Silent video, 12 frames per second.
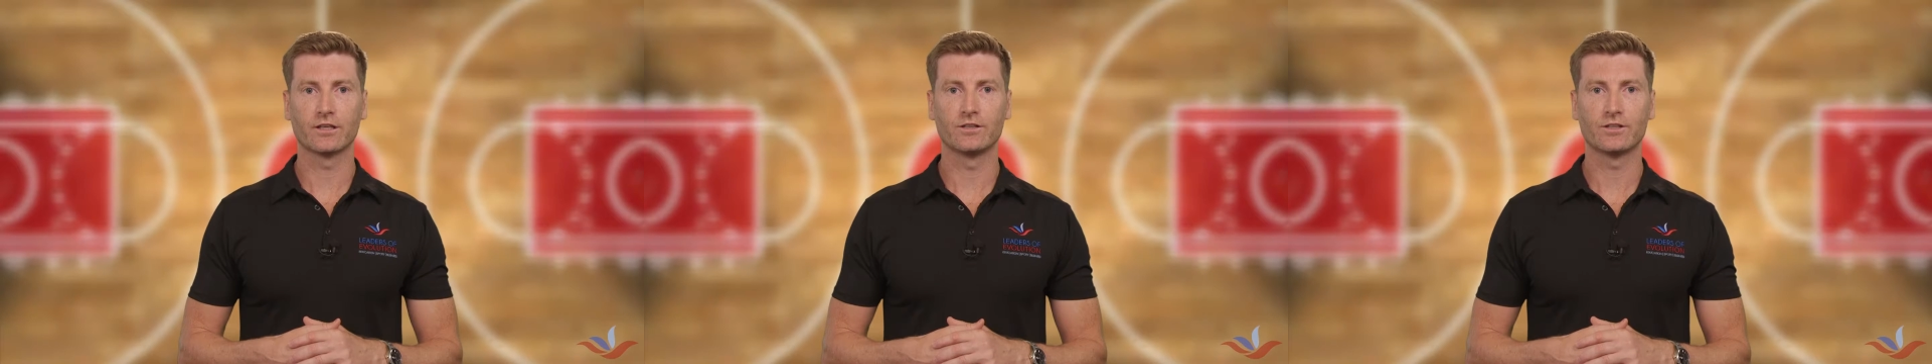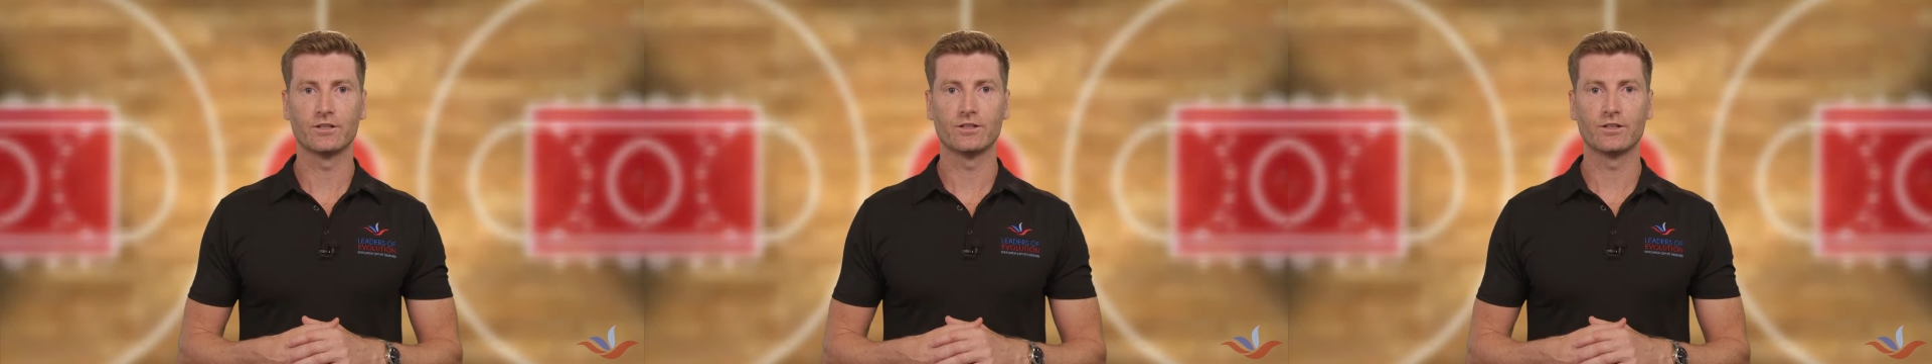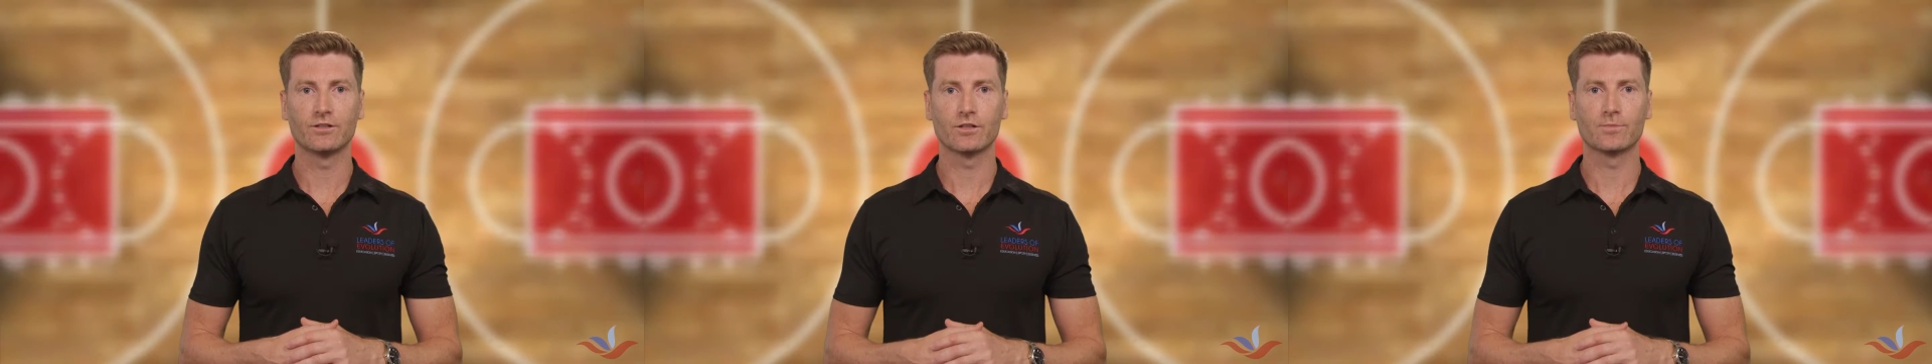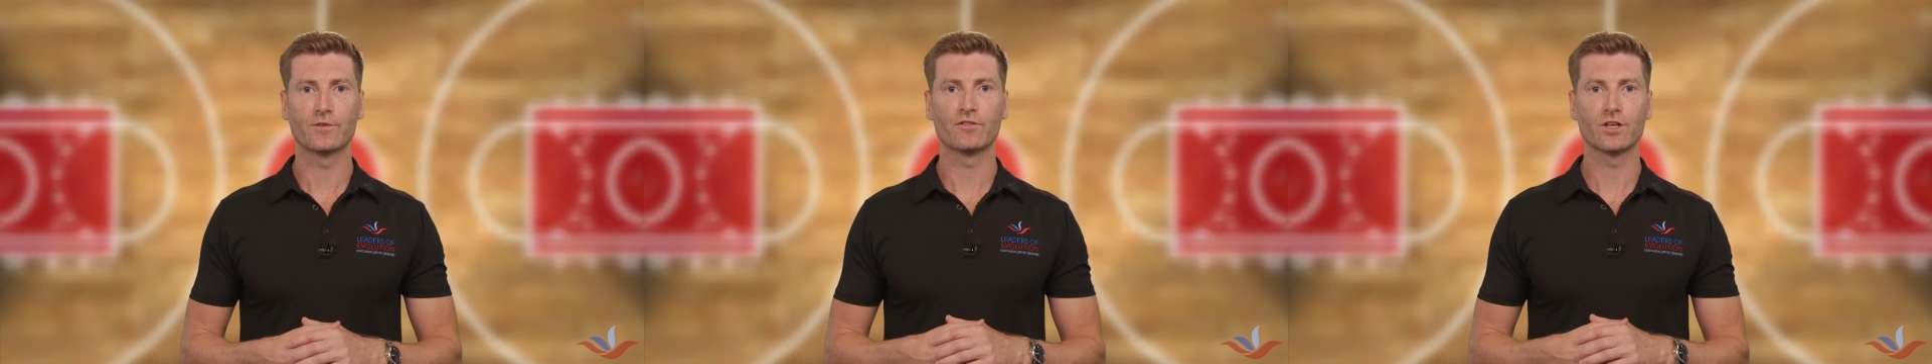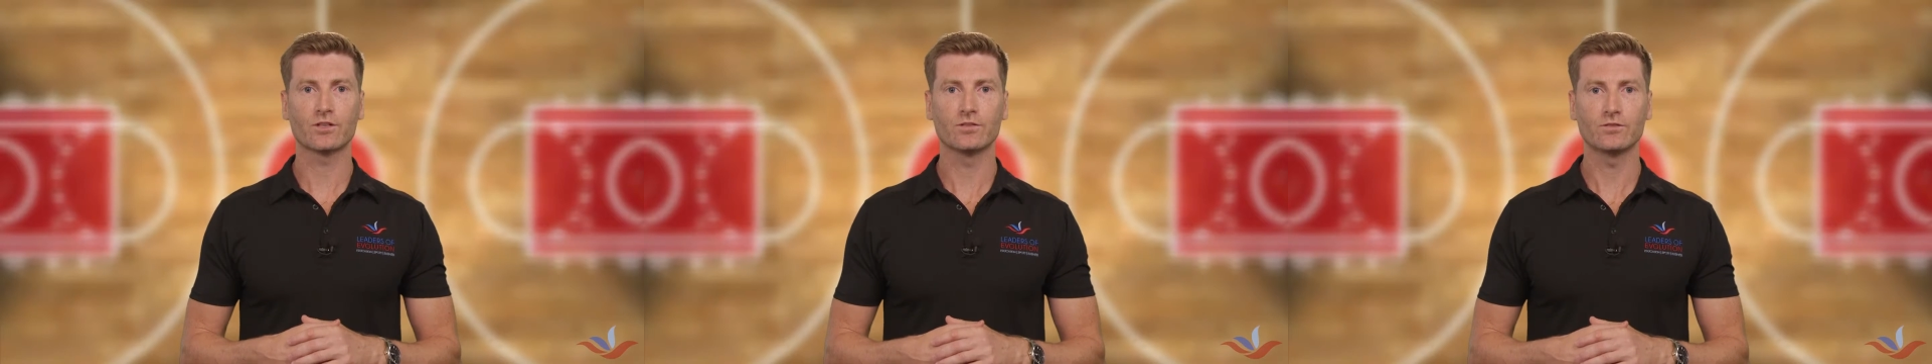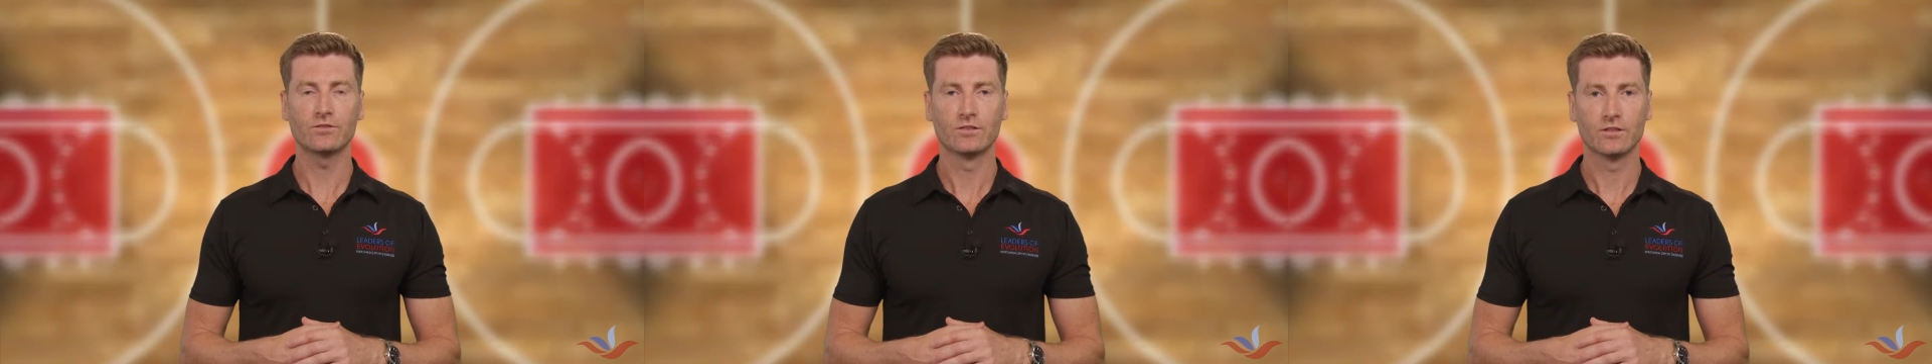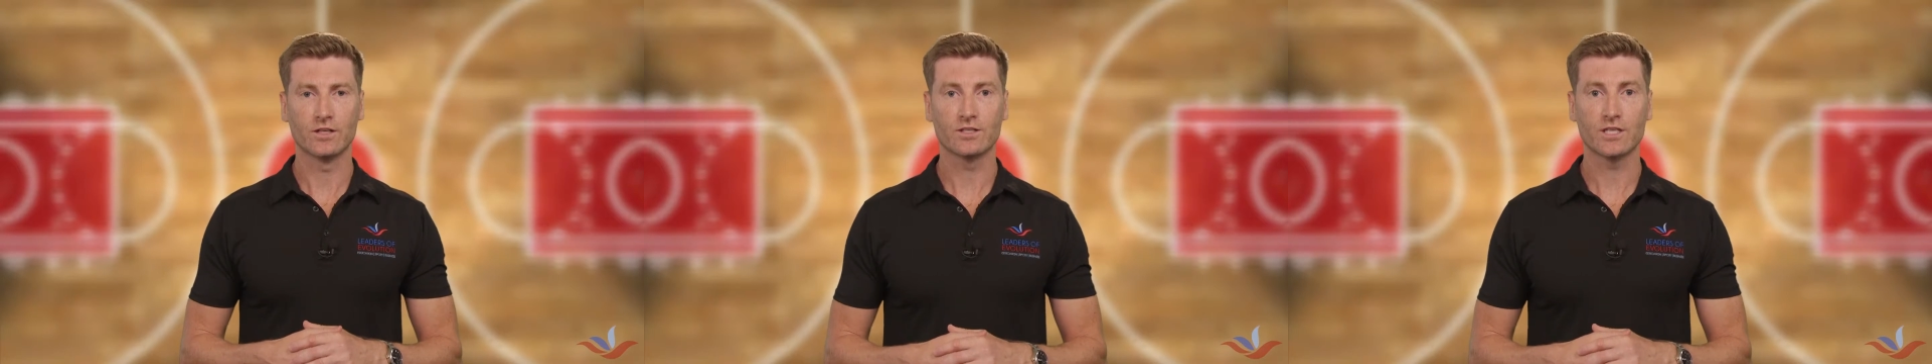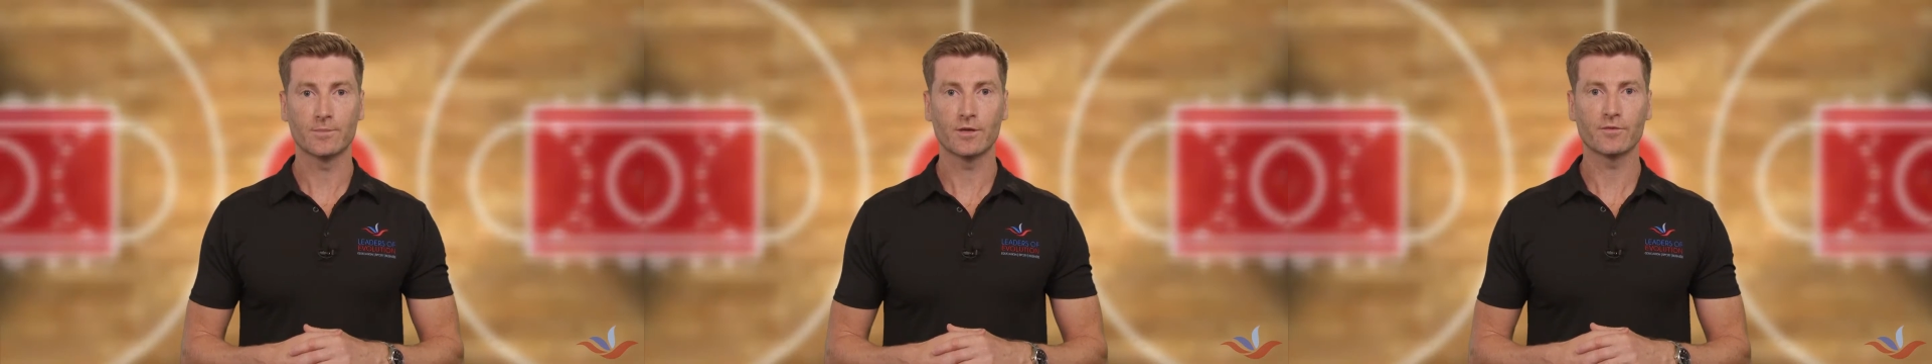continued into the professional and
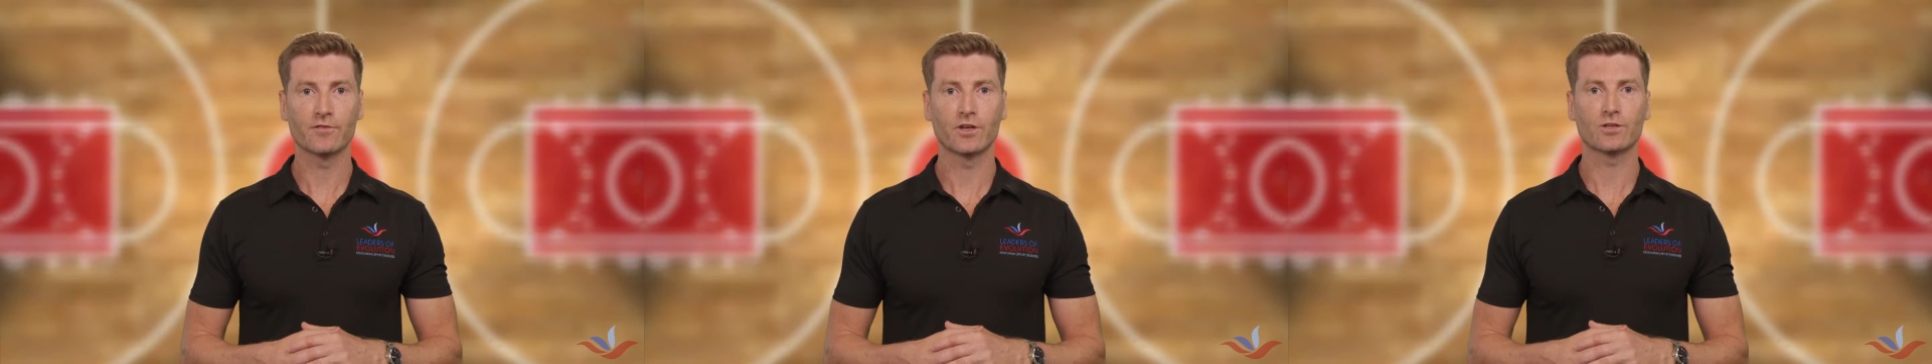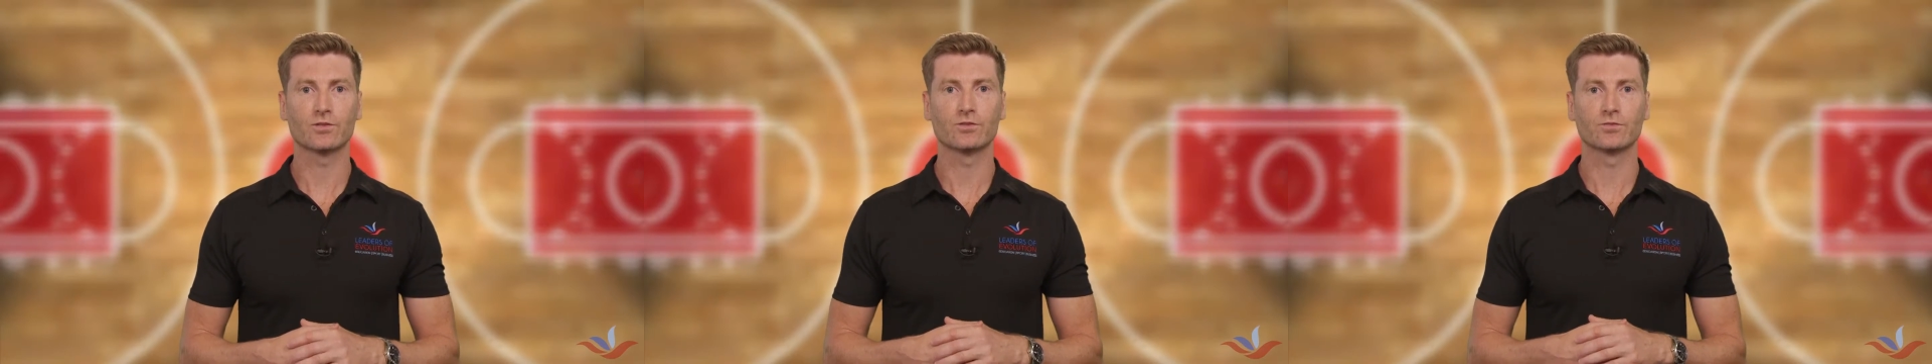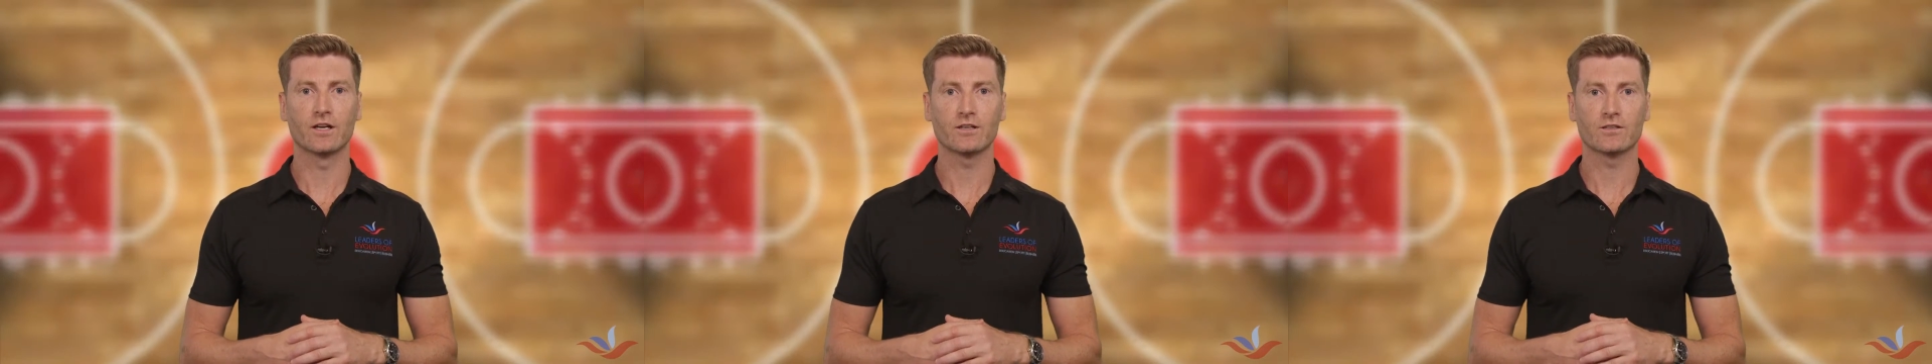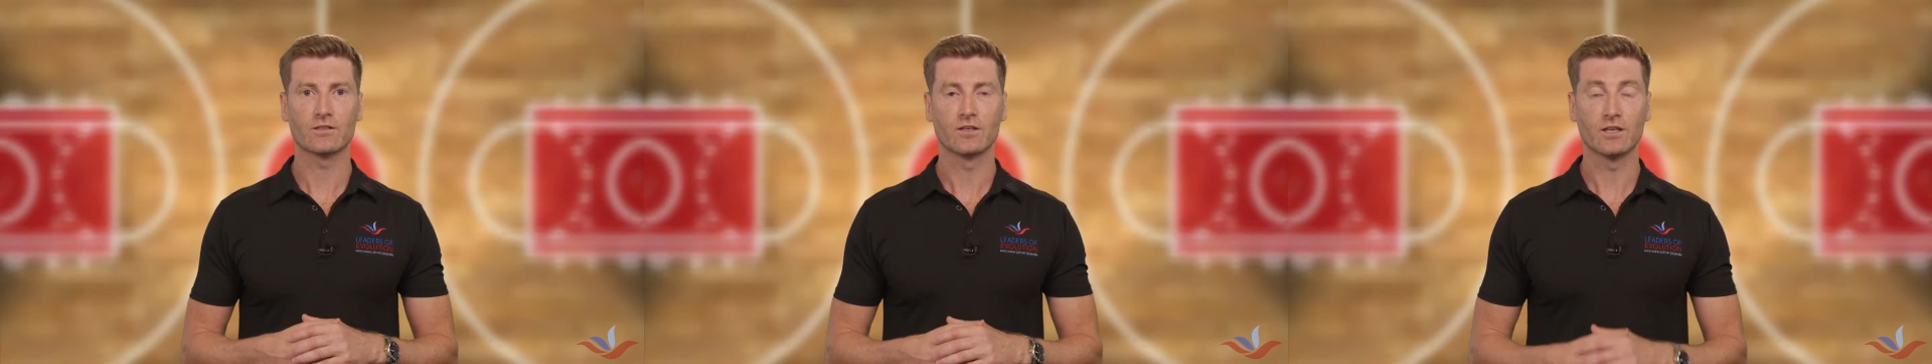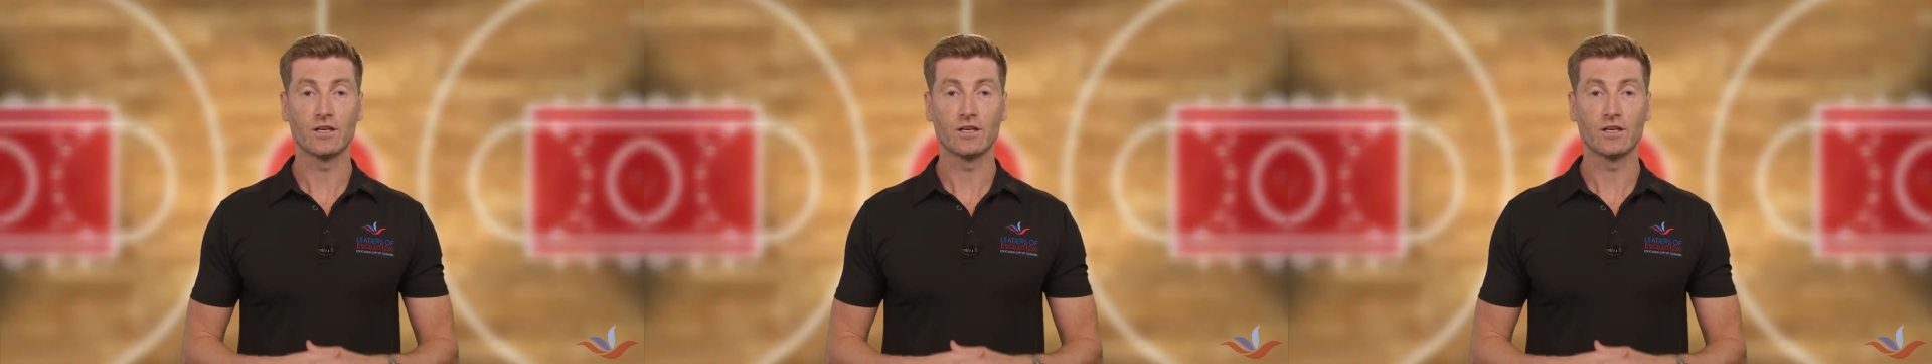semi-professional ranks